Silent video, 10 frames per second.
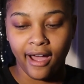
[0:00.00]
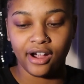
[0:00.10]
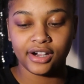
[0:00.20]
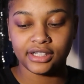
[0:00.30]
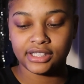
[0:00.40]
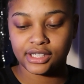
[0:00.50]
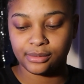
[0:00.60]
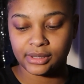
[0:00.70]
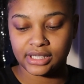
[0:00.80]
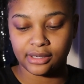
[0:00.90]
I heard this
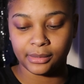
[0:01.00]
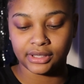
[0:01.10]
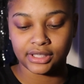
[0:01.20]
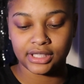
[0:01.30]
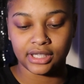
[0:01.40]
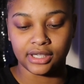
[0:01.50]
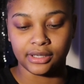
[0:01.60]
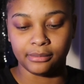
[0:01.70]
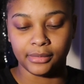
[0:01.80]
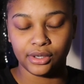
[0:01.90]
was similar to
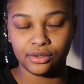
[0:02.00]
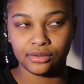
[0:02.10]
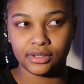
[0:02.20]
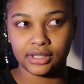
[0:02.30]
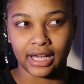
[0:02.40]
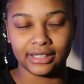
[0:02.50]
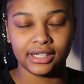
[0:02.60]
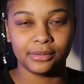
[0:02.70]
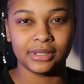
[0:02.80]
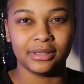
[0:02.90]
the Milk, I
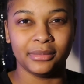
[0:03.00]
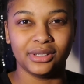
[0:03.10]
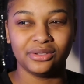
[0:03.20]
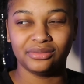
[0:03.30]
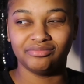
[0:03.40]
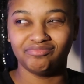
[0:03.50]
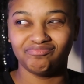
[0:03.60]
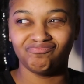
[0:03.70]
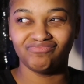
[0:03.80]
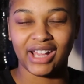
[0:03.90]
think it was the Milk
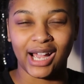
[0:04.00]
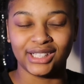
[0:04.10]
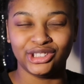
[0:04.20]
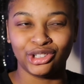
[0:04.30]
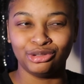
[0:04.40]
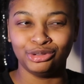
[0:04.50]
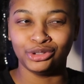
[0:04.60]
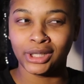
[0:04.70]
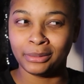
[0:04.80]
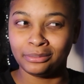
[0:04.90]
Hydro
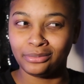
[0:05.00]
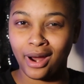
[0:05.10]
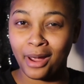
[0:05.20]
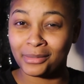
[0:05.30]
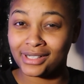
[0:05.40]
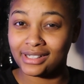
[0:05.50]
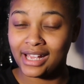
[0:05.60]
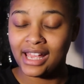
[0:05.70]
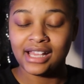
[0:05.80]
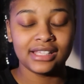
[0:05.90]
Drip Primer.
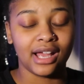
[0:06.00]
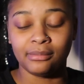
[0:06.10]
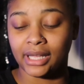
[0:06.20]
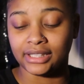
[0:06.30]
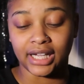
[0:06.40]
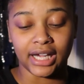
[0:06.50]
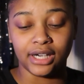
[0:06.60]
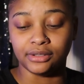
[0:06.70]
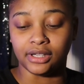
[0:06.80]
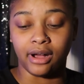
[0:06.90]
So something like that. I
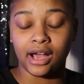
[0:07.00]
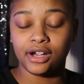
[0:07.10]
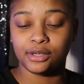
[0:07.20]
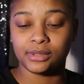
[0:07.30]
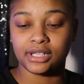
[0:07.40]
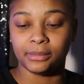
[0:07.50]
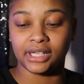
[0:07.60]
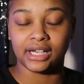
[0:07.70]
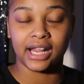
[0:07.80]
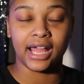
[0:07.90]
don't know, I heard it was
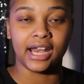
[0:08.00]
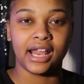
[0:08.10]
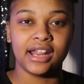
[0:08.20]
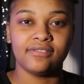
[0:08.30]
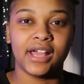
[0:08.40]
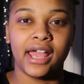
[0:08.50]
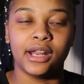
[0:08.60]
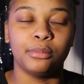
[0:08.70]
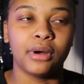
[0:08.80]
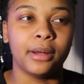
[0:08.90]
similar to that, and I never
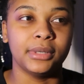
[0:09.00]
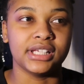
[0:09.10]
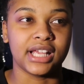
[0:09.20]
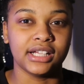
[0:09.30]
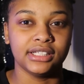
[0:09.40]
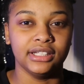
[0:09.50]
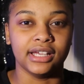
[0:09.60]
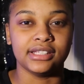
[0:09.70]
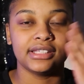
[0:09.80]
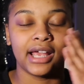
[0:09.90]
had a primer that's actually
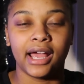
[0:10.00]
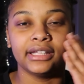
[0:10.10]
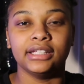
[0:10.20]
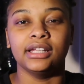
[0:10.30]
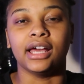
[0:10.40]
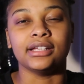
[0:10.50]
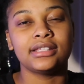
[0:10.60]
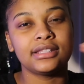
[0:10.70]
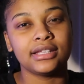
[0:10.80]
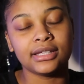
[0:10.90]
like tacky, like
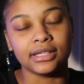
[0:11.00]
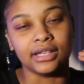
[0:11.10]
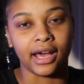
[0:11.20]
sticky.